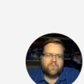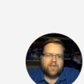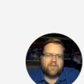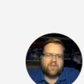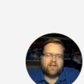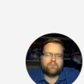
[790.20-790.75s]

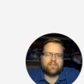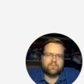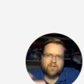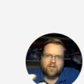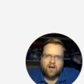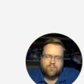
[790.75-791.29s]
And then I put some
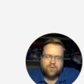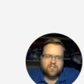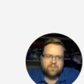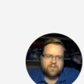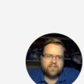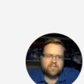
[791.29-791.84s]

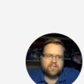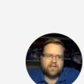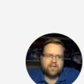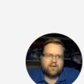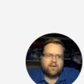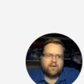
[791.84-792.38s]
accomplishments,
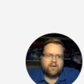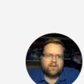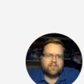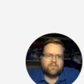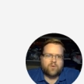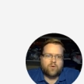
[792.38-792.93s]
like
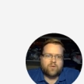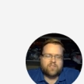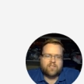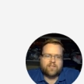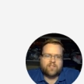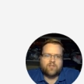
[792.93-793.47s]
some
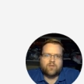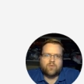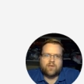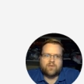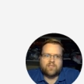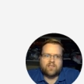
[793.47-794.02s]
courses I took when
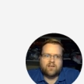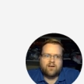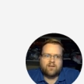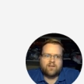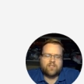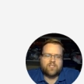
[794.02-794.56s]
I was in
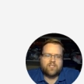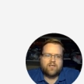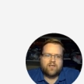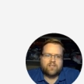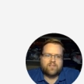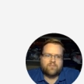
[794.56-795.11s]
college,
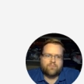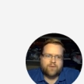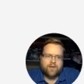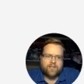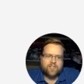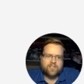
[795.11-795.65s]
some
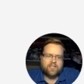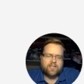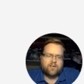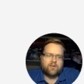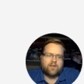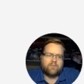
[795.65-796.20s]
projects that I
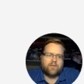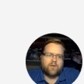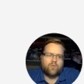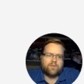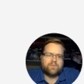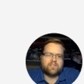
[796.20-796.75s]
create, my
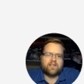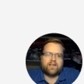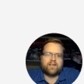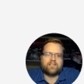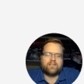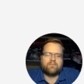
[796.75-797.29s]

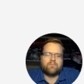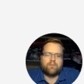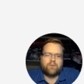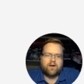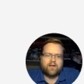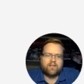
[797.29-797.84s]
website, my
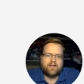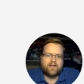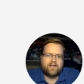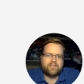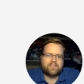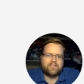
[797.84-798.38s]

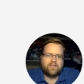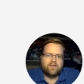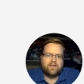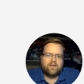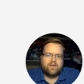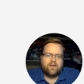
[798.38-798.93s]
podcast,
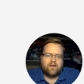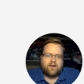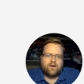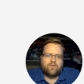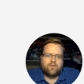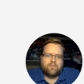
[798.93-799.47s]

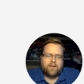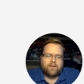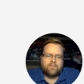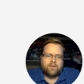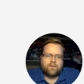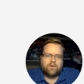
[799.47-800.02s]
uh, Remind
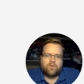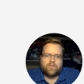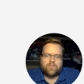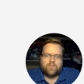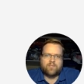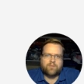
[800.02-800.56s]
Memo,
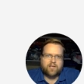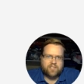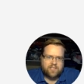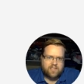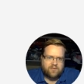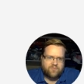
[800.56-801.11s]
which was a project
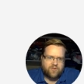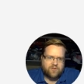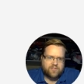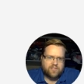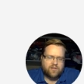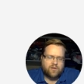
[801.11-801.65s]
I did a few
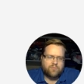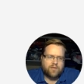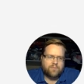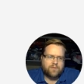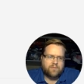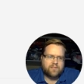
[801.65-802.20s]
years ago,
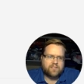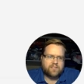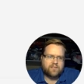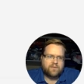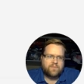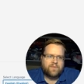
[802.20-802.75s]
Property
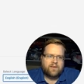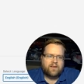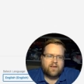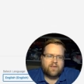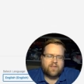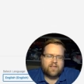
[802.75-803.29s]
Monster,
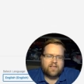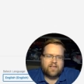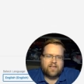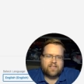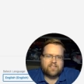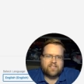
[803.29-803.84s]
and then it kind
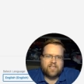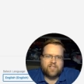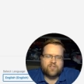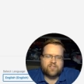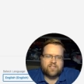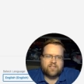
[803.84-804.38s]
of has this
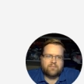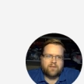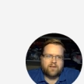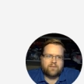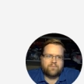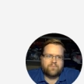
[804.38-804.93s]
interest at the
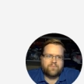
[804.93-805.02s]
bottom.